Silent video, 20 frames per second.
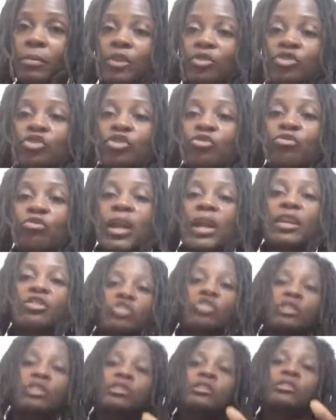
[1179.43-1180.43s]

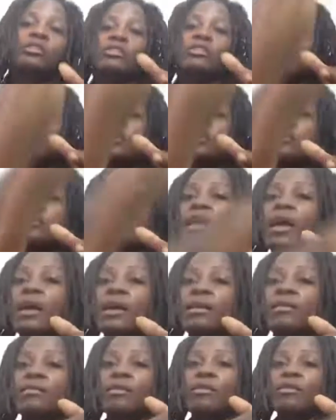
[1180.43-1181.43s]
Tarantulas, the
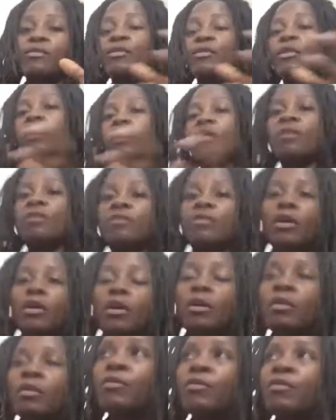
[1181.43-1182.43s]
size
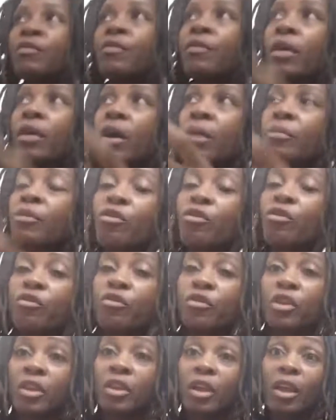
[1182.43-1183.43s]
of your foot.